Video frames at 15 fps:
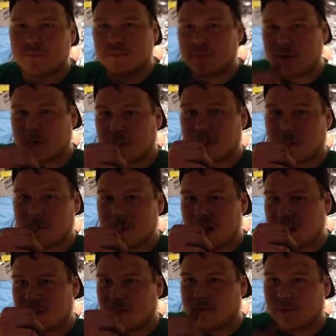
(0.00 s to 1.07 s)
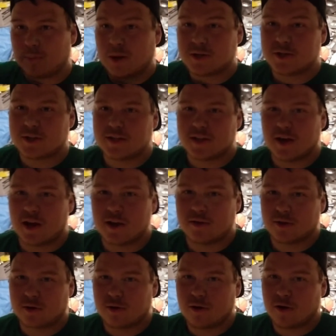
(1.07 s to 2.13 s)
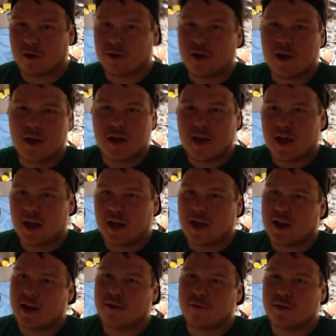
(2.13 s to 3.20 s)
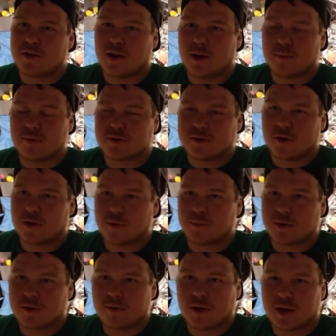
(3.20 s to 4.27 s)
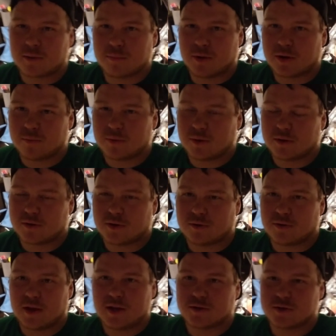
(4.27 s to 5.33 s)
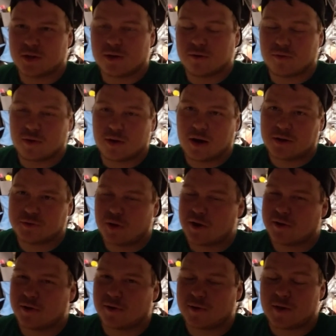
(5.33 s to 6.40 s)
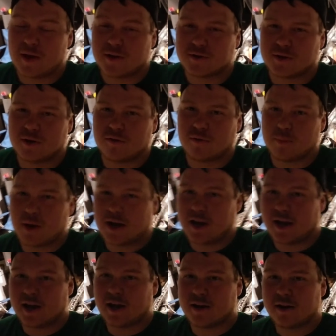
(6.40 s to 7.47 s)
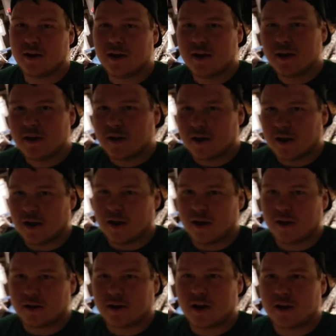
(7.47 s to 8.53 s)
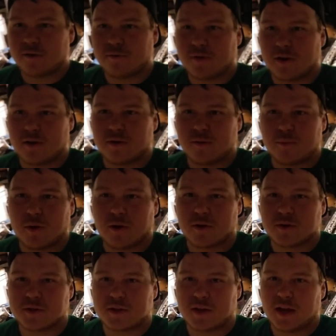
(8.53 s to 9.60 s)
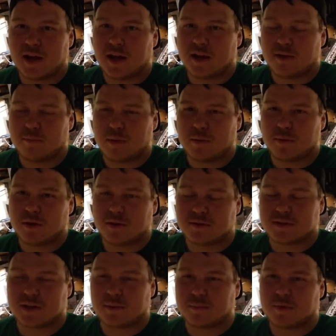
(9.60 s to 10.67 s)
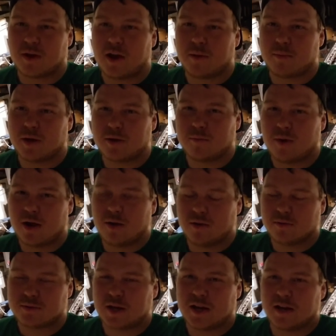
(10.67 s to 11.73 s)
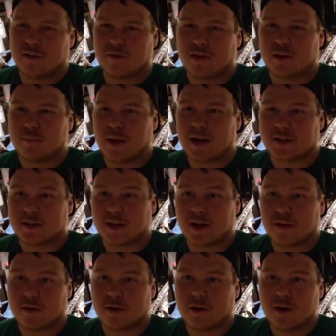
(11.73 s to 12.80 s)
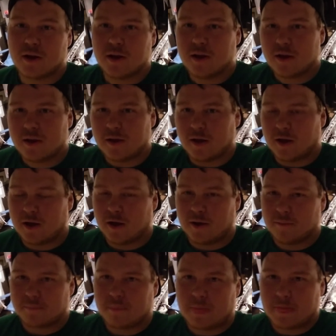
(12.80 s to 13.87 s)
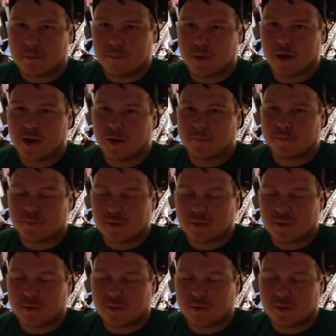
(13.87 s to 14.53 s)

putting a battery from my GTI in the car, and every time the starter would click, but it wouldn't turn the engine over. I tried turning the engine over by hand. I kind of feared the worst, that maybe it skipped timing while I was getting everything back together. But